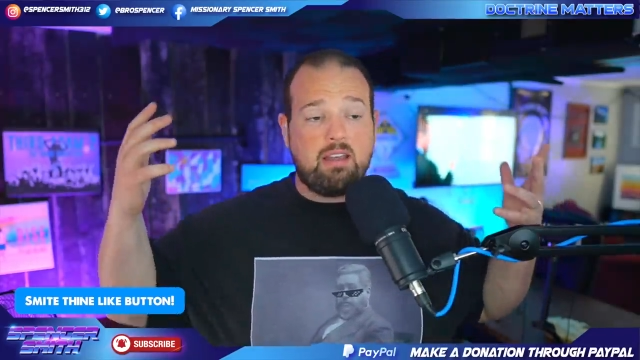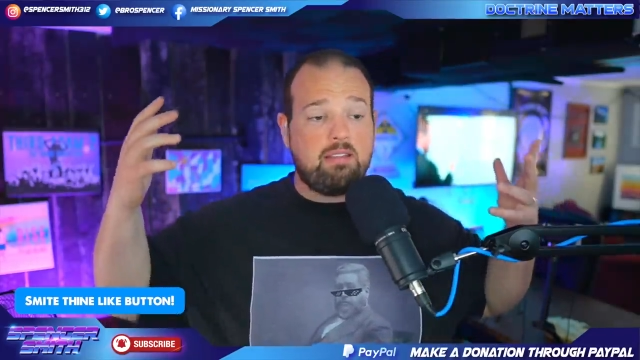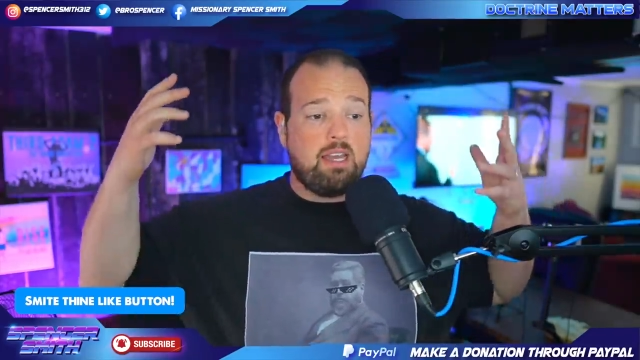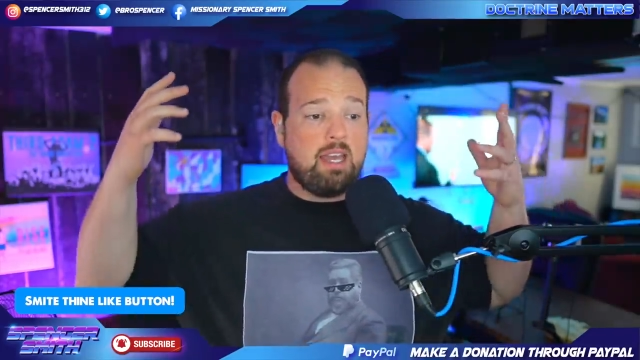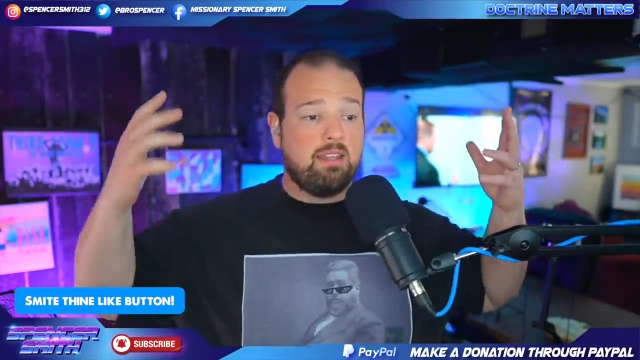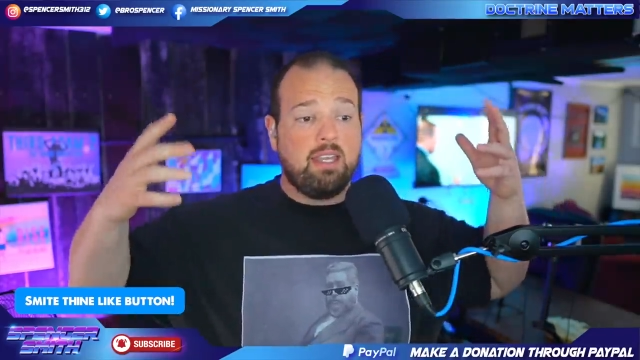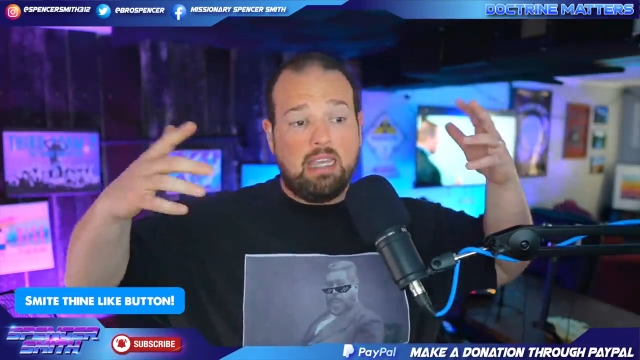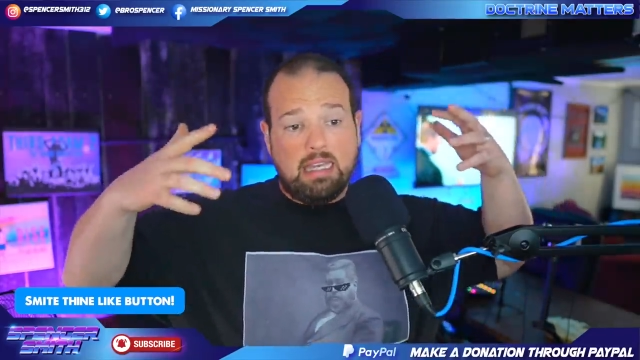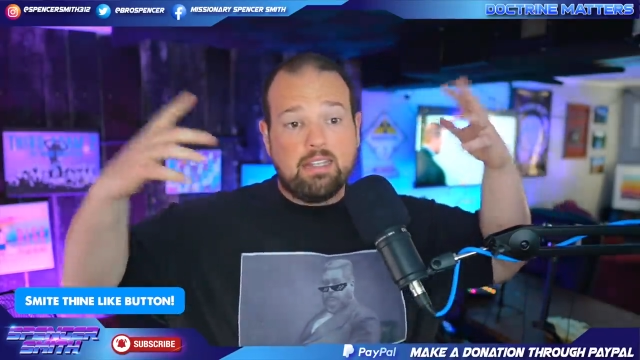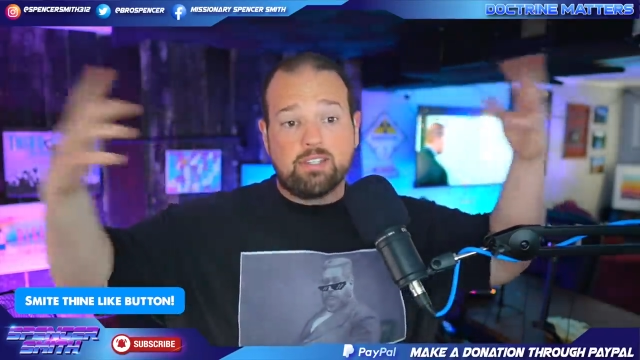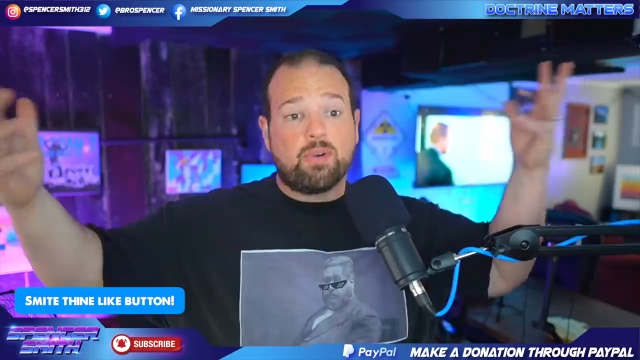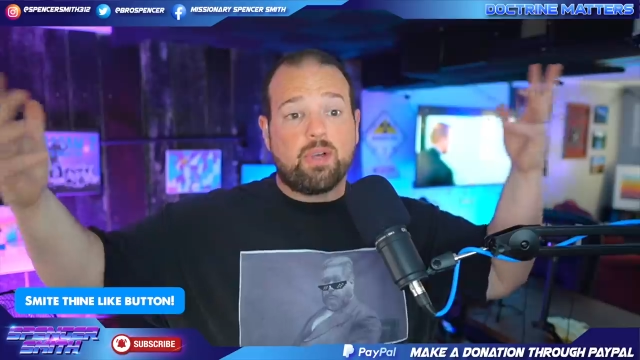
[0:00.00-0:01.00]
I, I think it
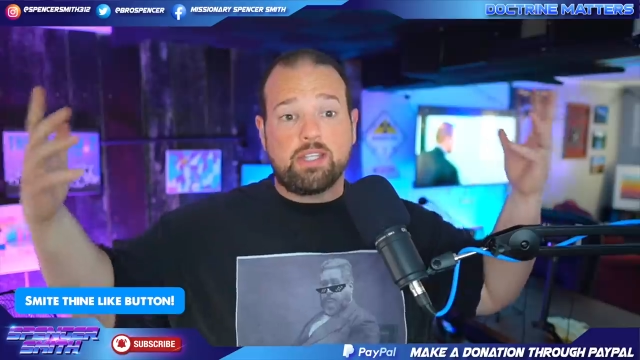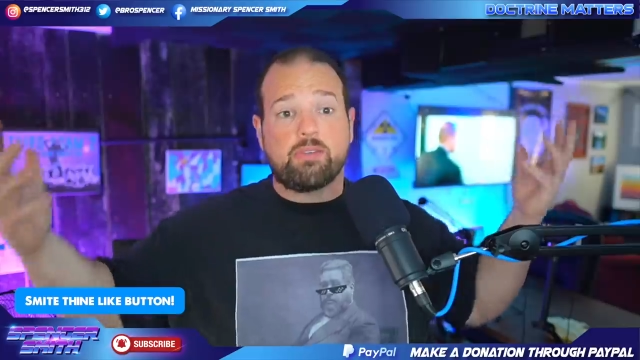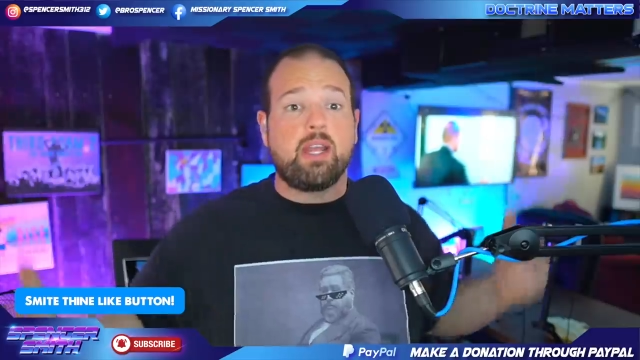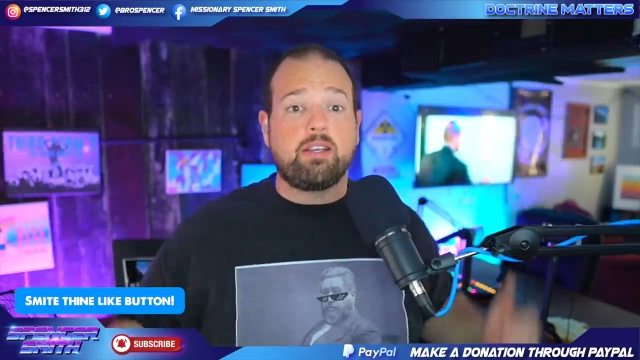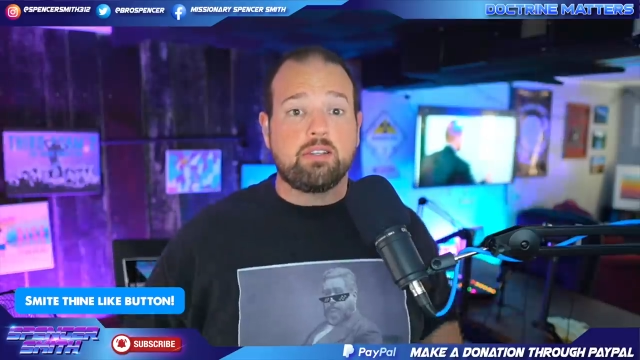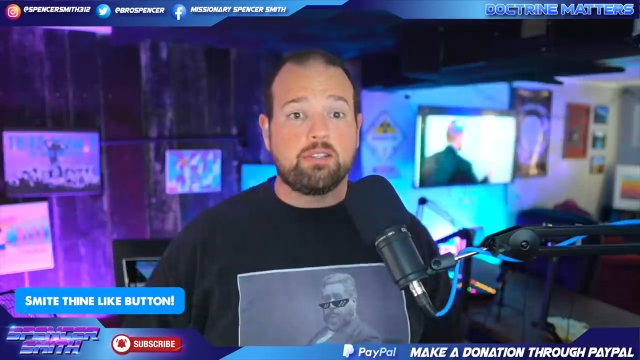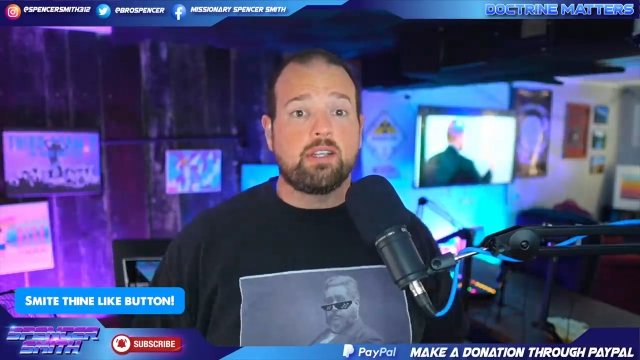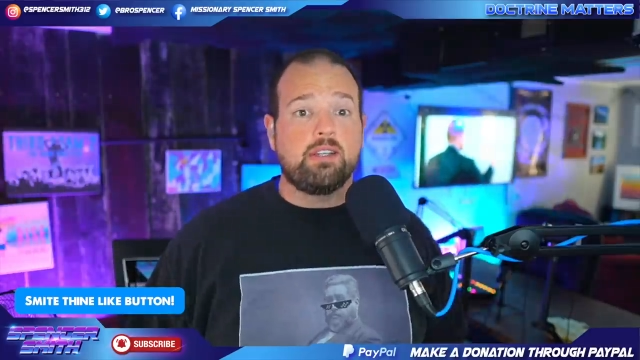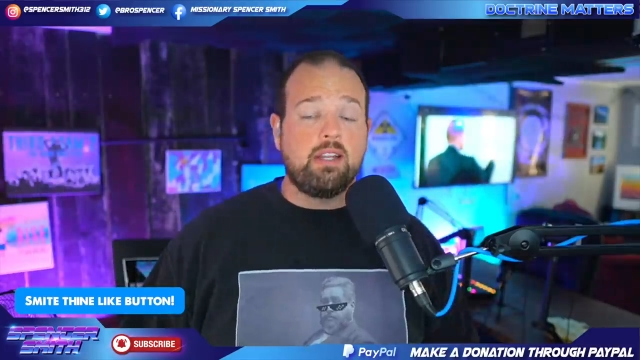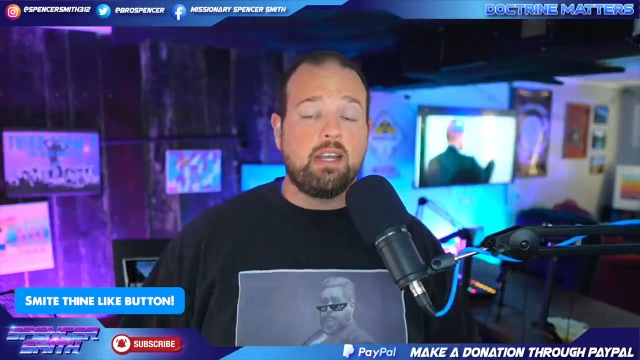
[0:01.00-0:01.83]
is Resurrection Sunday.